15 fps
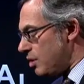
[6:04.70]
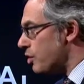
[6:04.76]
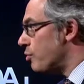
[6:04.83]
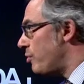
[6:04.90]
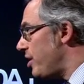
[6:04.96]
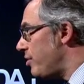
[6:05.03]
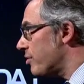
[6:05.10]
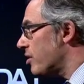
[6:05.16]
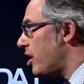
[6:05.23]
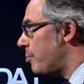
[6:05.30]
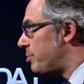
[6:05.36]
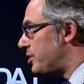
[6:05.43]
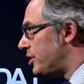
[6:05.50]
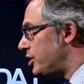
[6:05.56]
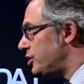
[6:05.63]
greater
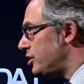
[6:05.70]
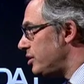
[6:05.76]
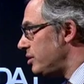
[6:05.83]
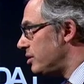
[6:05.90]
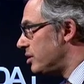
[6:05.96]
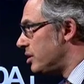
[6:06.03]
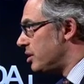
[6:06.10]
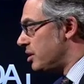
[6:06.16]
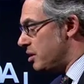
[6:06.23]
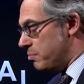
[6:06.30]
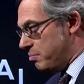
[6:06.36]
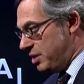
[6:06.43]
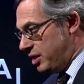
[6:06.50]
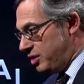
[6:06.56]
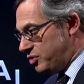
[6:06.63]
competition
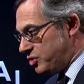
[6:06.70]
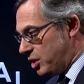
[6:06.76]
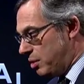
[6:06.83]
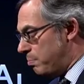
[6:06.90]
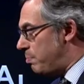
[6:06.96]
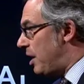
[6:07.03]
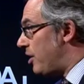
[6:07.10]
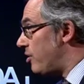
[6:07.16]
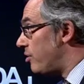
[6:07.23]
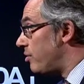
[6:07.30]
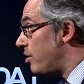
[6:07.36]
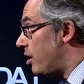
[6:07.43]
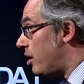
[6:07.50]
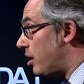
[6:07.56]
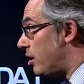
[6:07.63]
means uh,
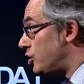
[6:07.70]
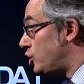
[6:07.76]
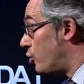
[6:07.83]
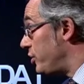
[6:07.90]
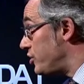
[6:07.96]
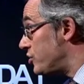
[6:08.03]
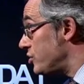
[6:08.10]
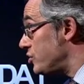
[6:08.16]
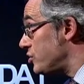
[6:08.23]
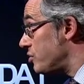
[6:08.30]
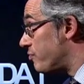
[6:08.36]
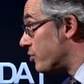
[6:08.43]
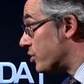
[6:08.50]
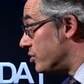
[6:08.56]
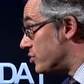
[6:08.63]
better uh, choices
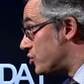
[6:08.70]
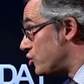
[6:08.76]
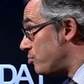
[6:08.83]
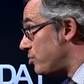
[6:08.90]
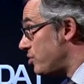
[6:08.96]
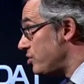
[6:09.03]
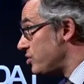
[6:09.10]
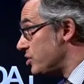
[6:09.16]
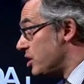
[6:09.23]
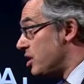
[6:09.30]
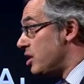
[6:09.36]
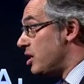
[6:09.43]
for consumers,